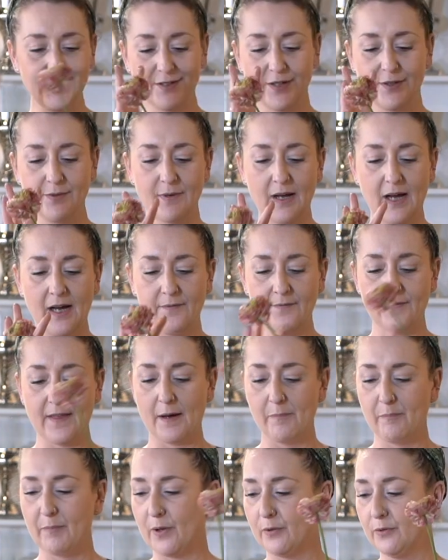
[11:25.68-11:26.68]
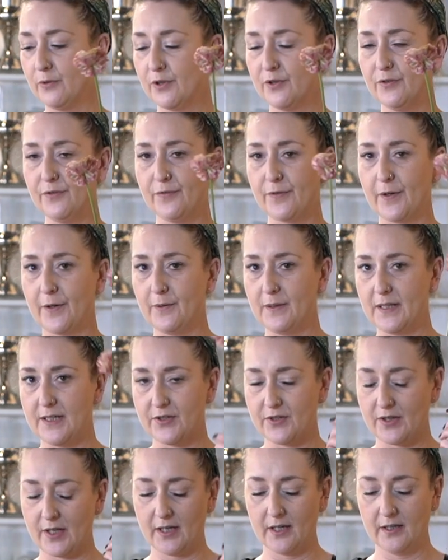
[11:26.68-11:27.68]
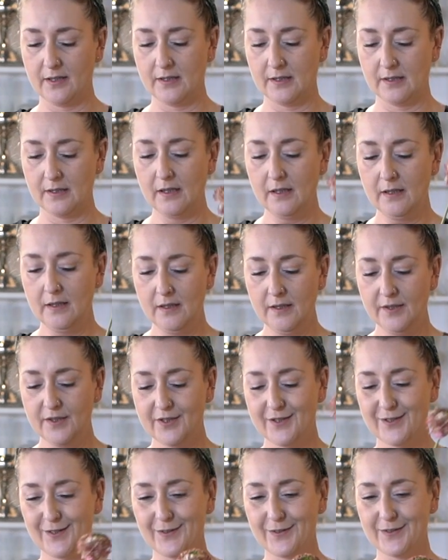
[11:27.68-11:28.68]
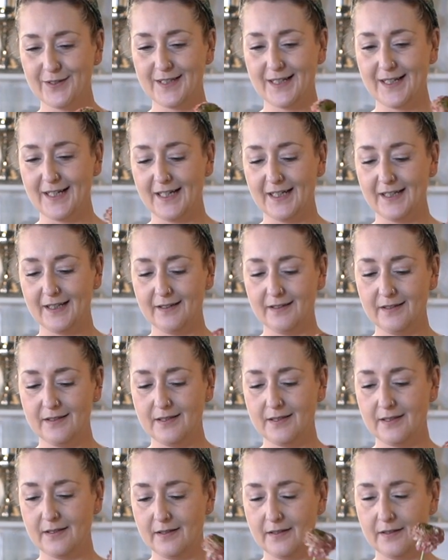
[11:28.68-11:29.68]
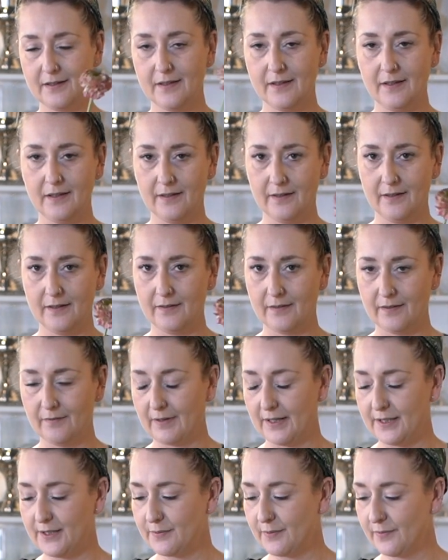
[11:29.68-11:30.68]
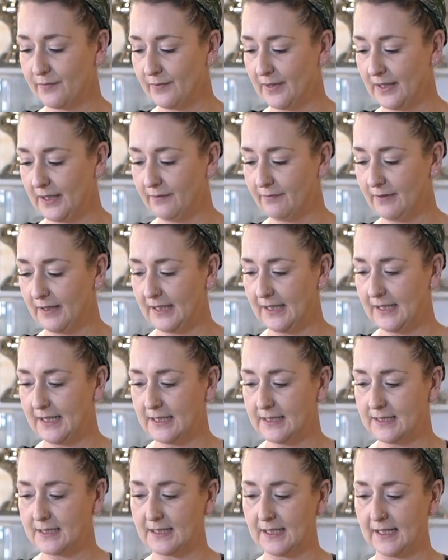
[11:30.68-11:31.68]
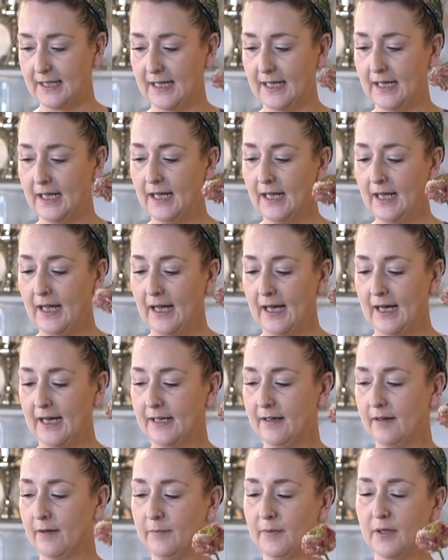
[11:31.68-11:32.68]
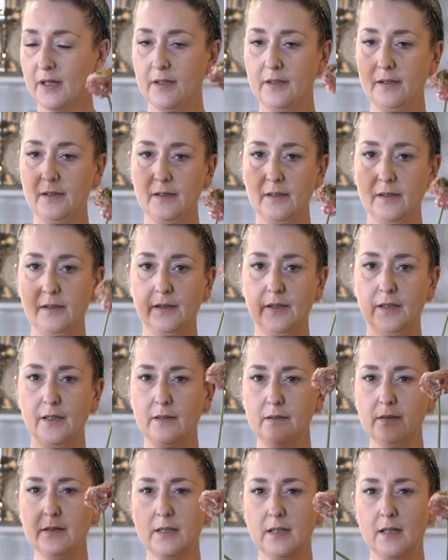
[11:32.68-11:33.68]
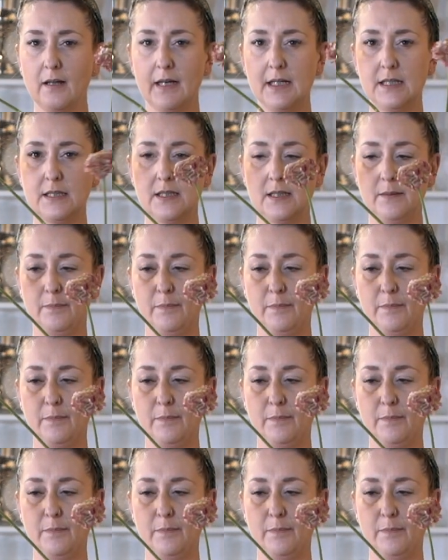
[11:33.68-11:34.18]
don't have that bulk of foliage, they're going to slot into the arrangement really easily. And I'm going to utilize the